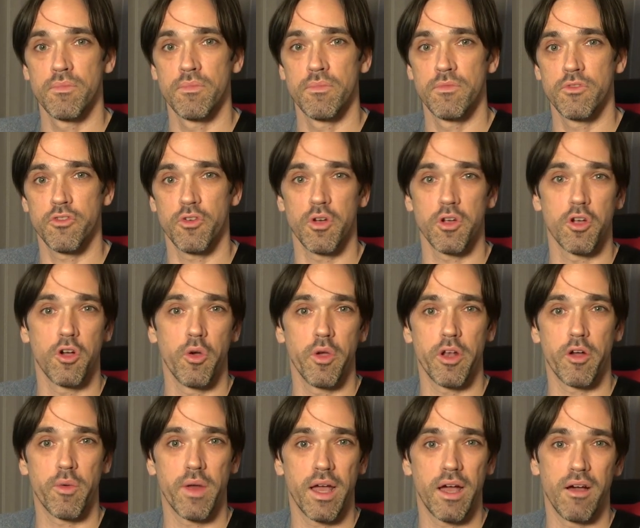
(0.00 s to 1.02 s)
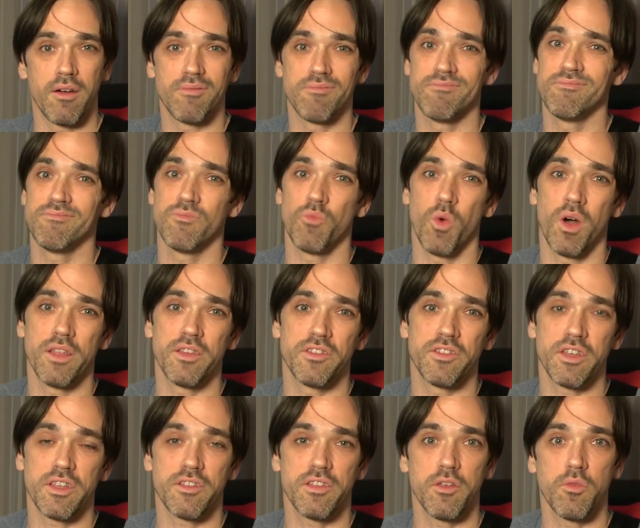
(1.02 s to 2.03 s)
So I'll go in around
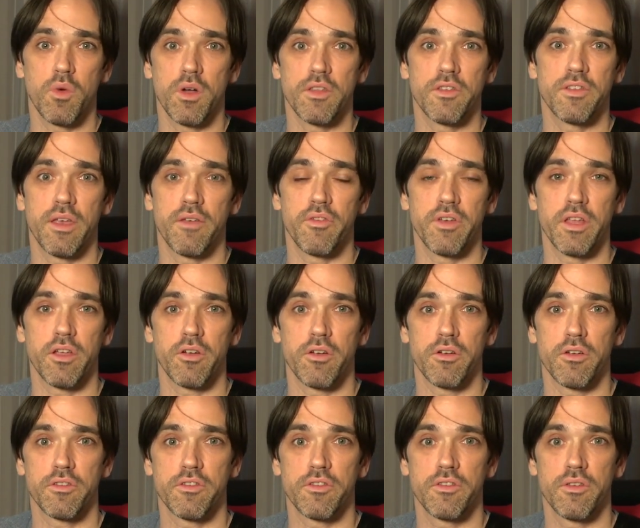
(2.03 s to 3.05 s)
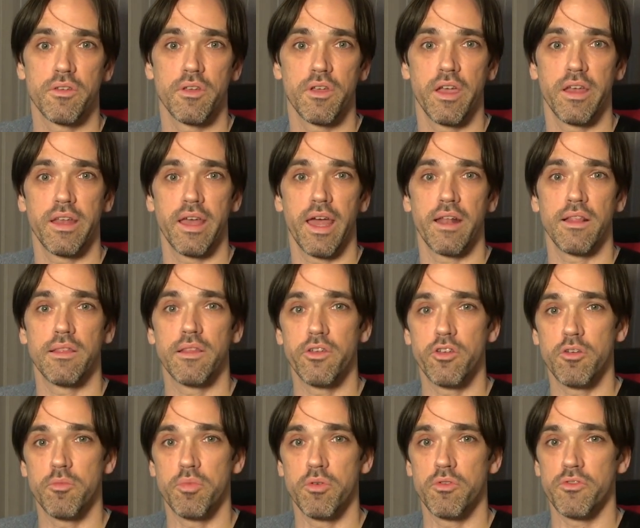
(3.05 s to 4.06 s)
160, 170 hertz and add a
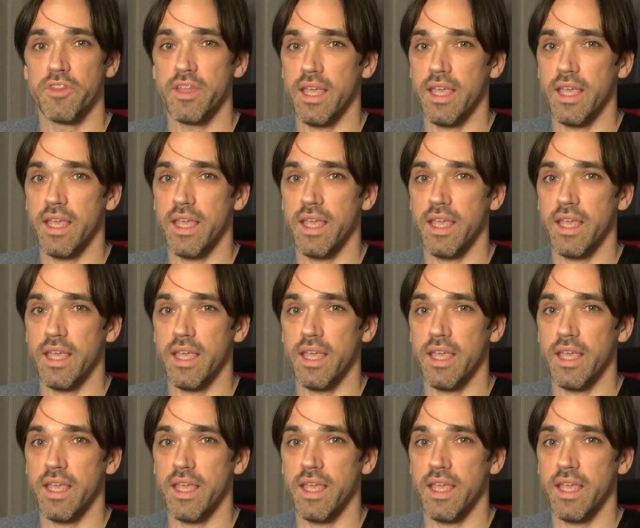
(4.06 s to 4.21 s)
little boost.